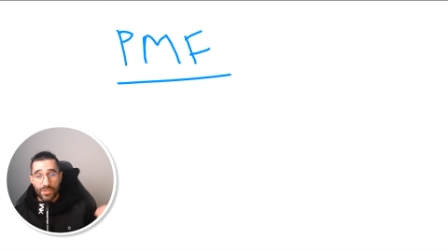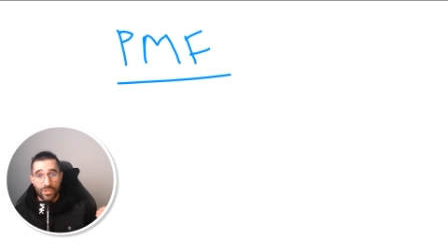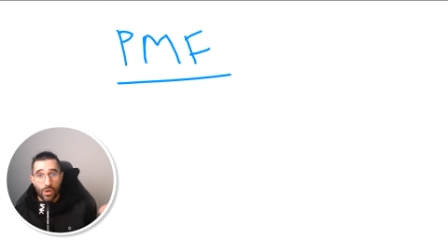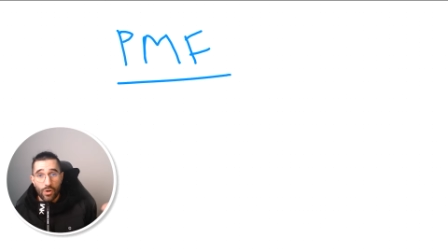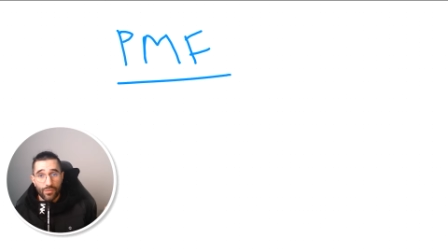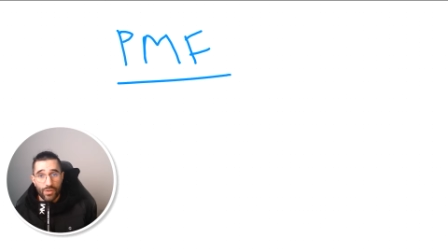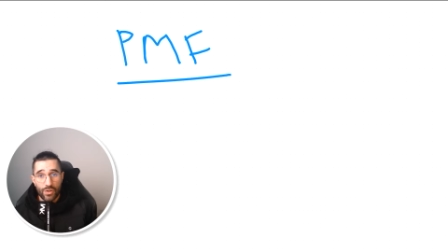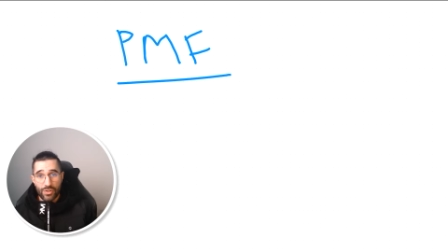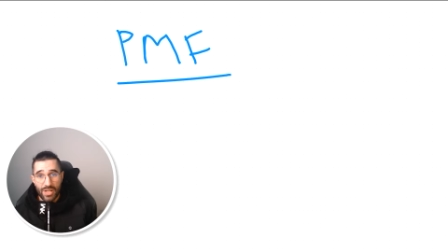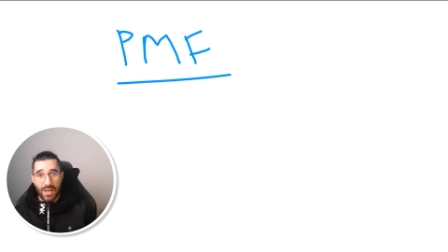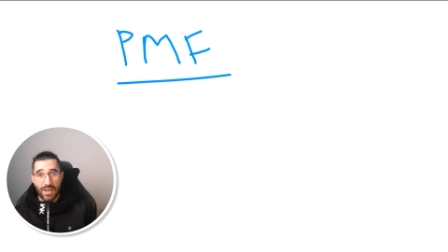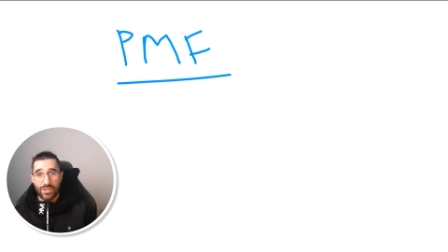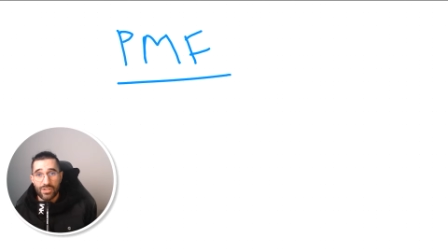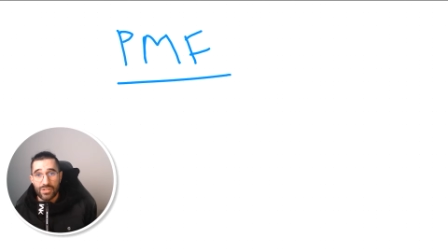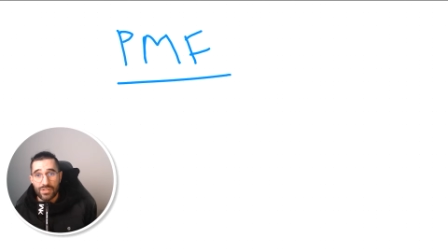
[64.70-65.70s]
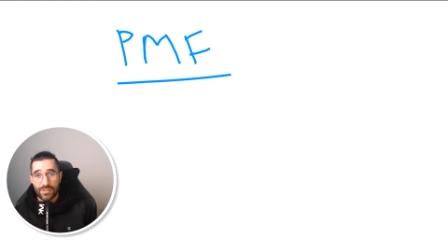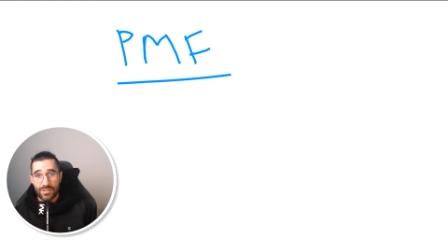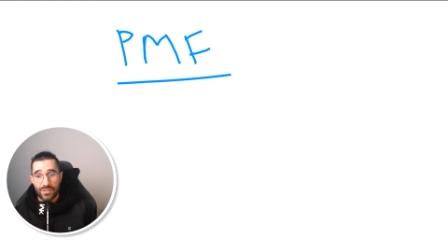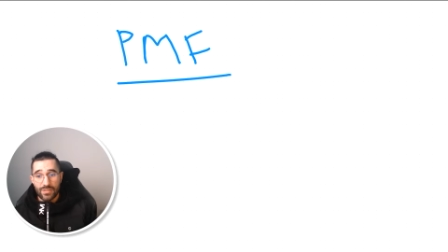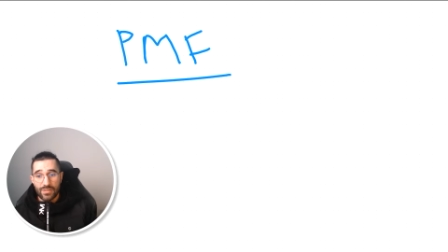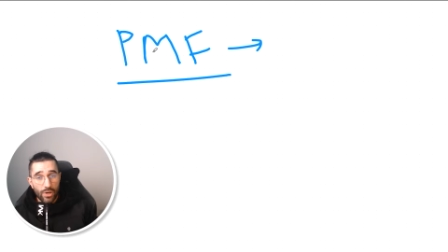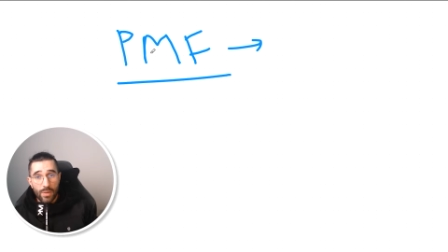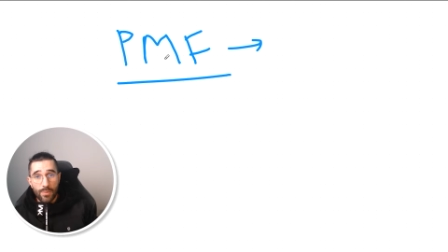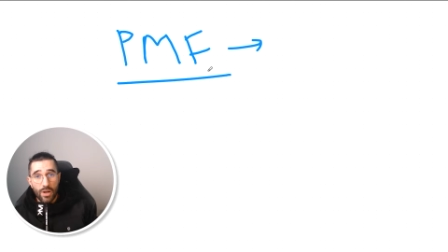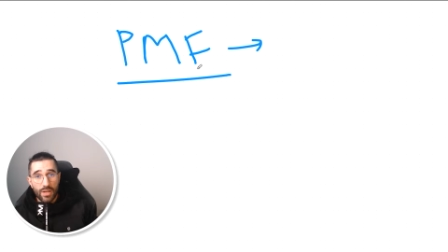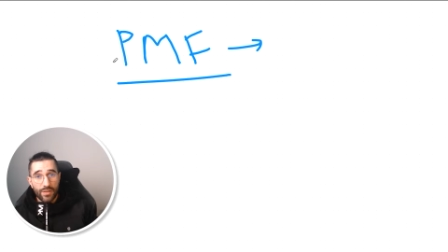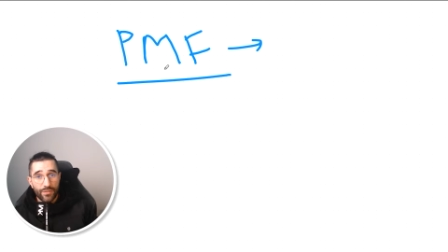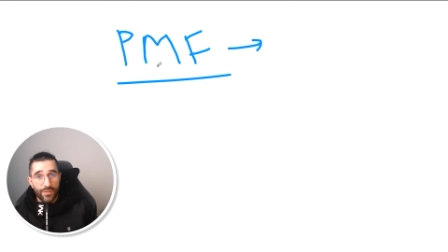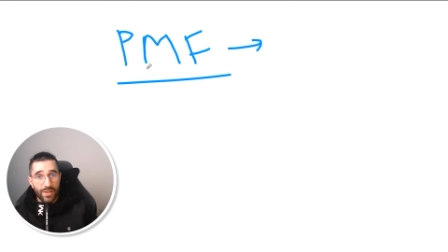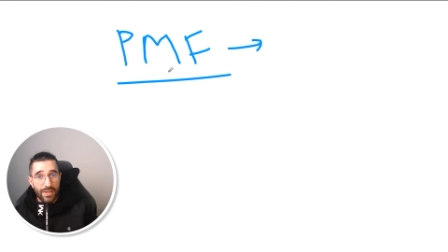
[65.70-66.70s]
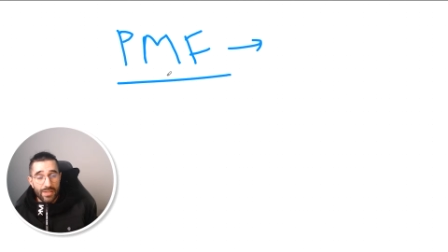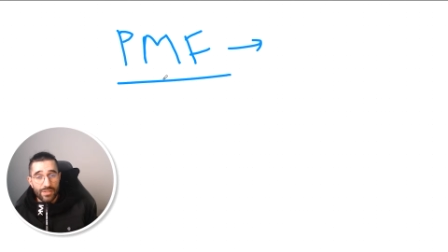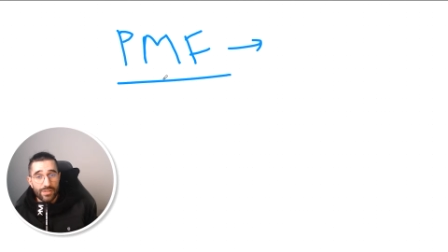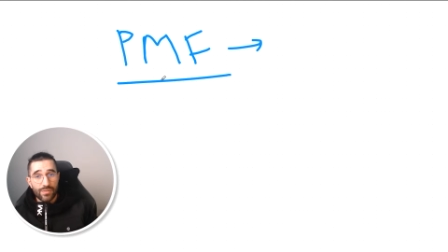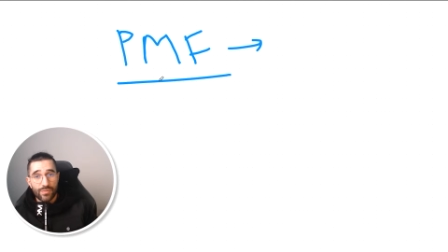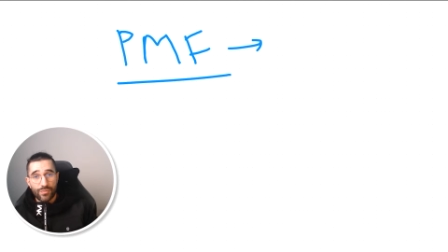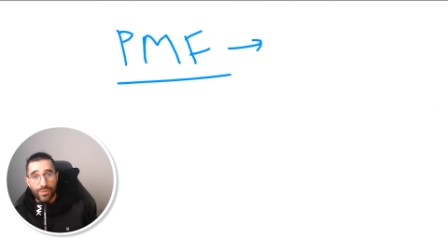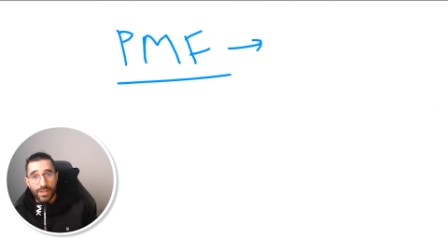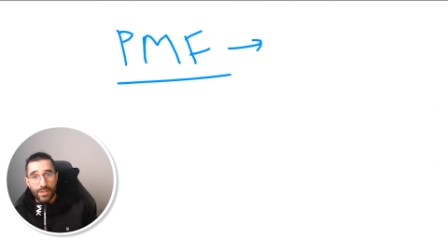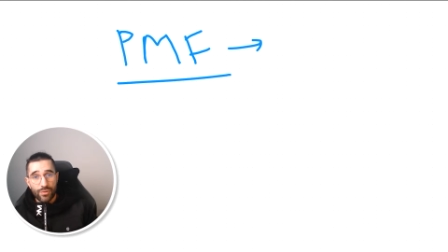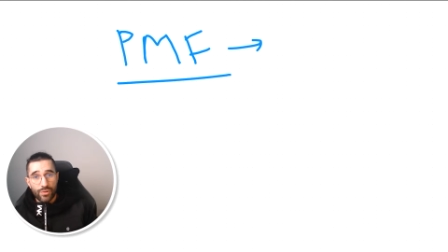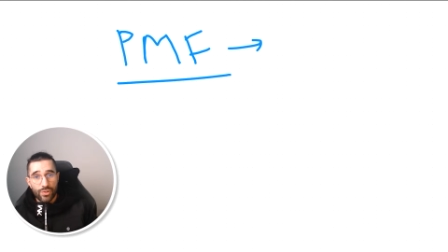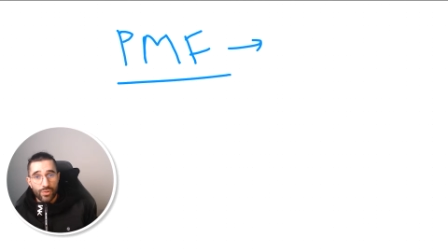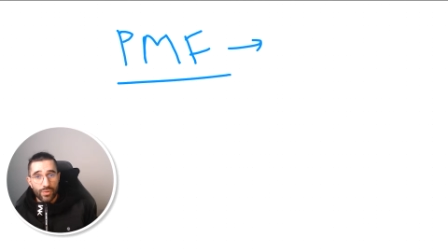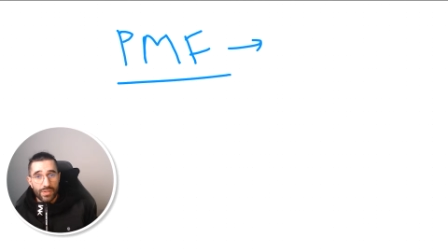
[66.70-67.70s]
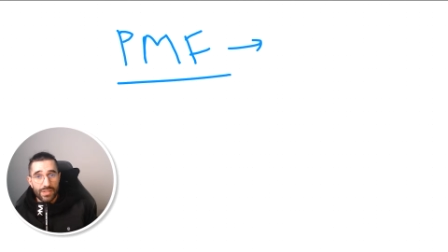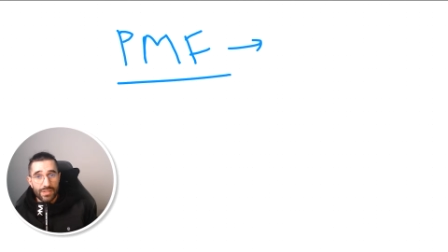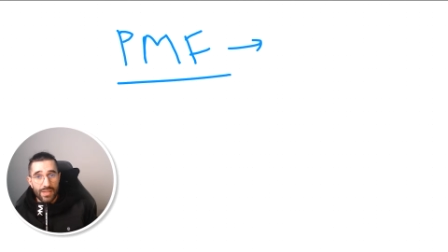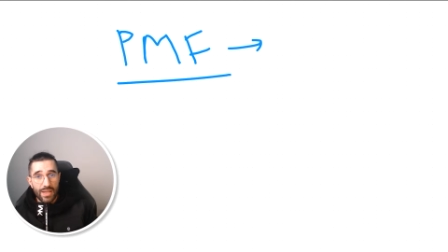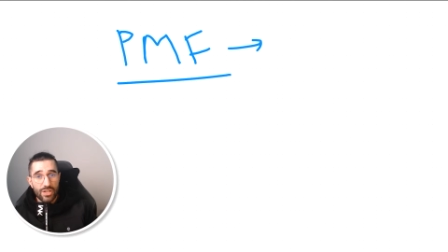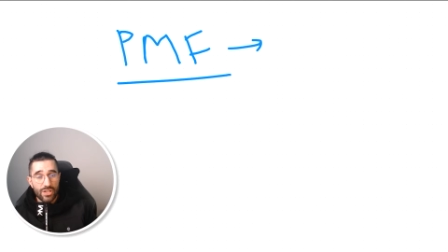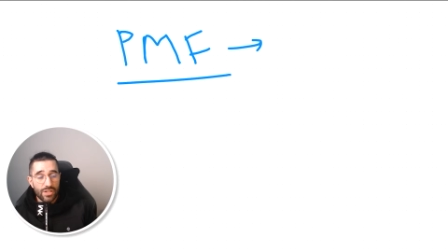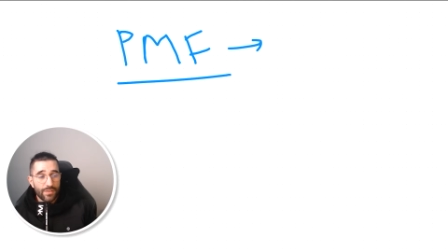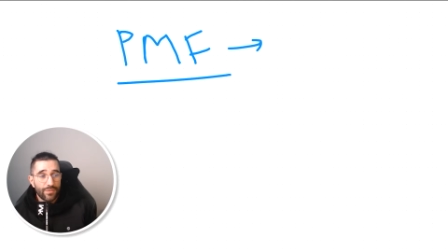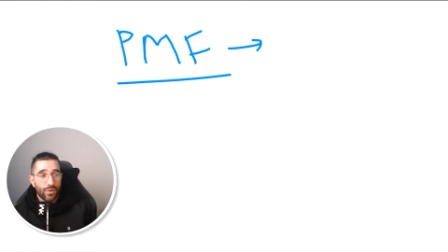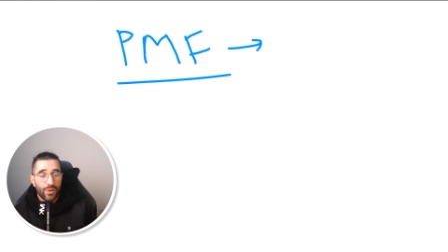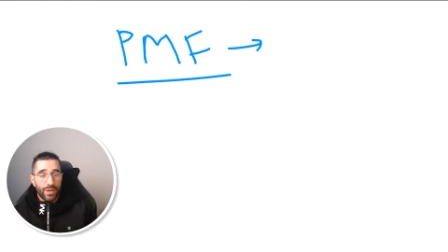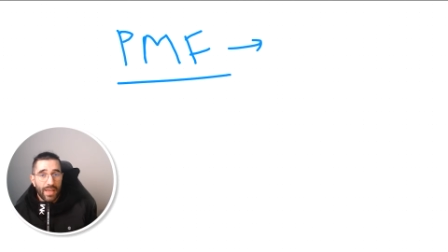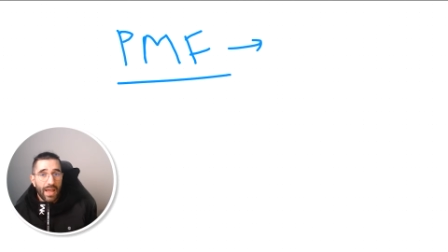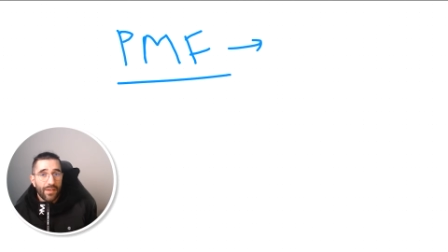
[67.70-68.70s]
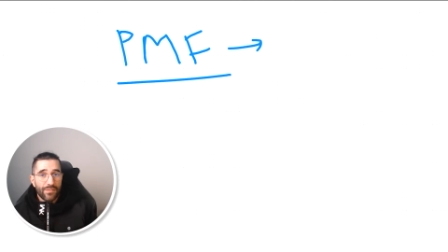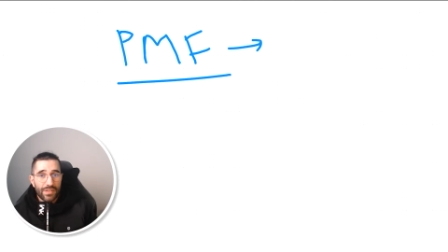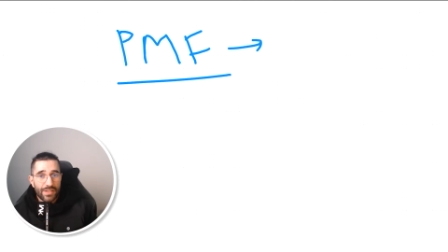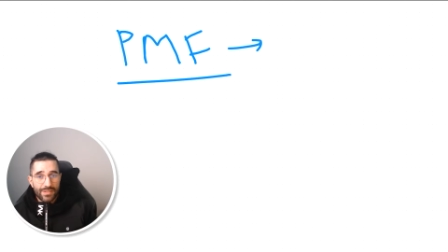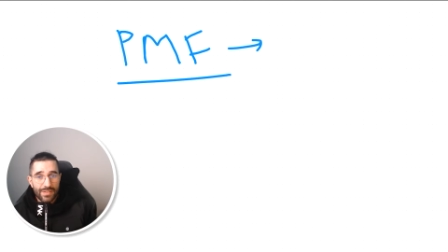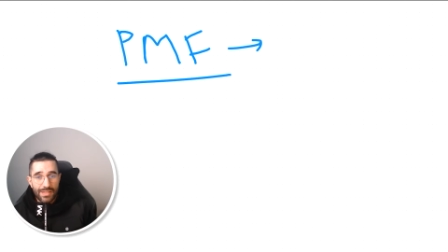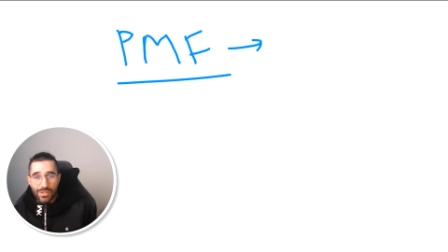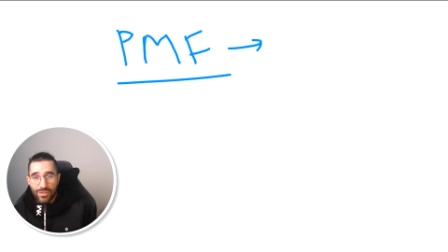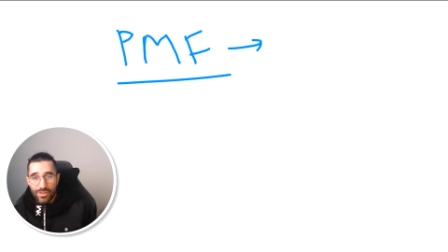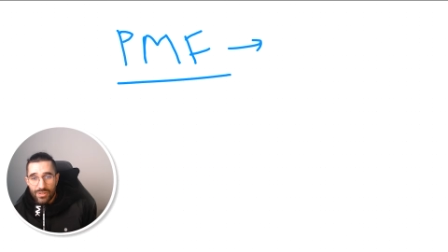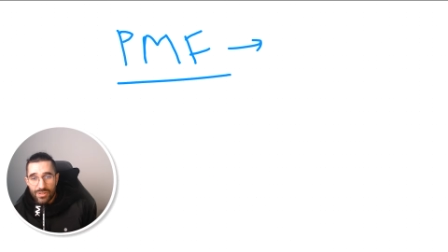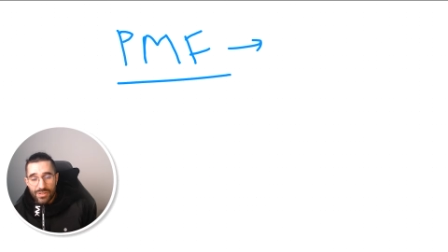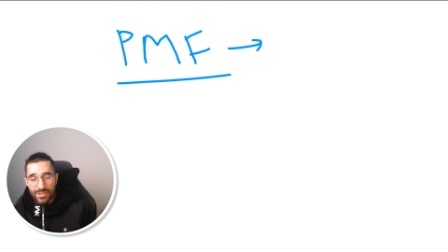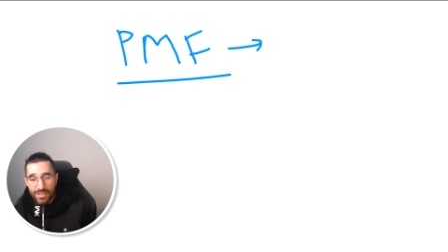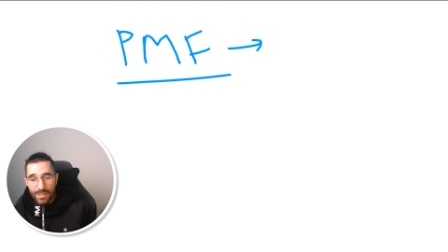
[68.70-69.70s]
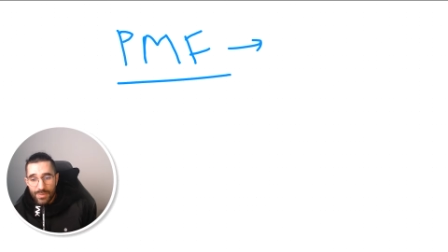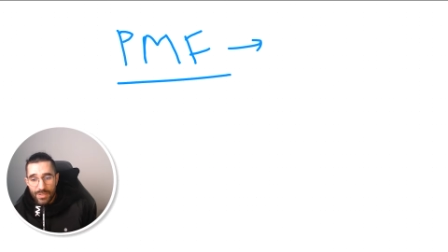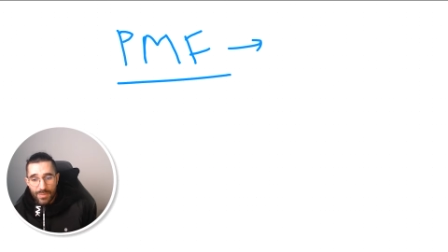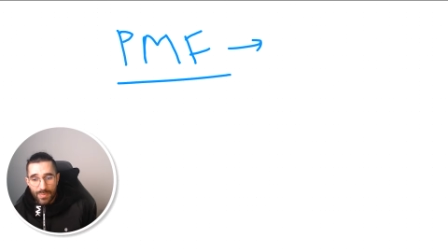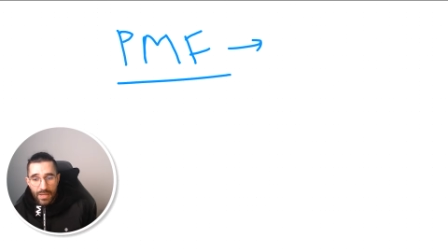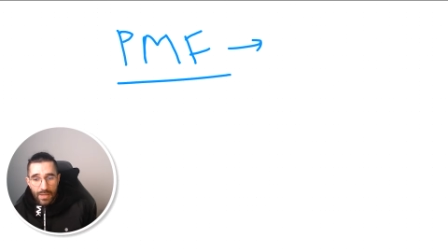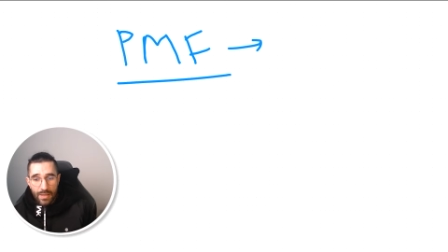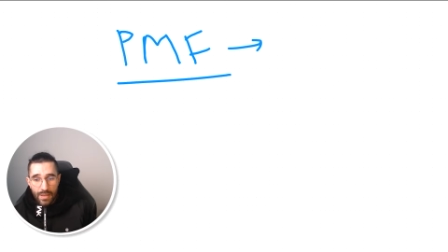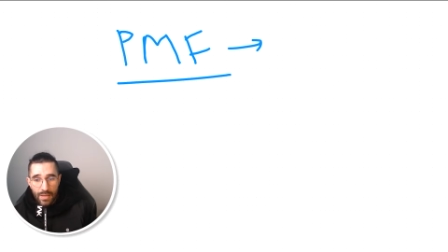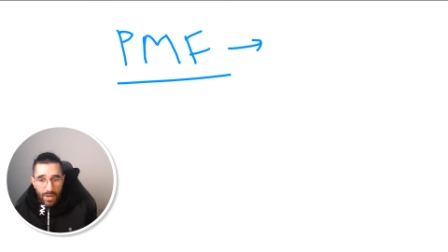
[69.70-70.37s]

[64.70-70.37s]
to solve those challenges. Product market fit is really crucial at this stage. And if you already have this, then you can just skip this bit.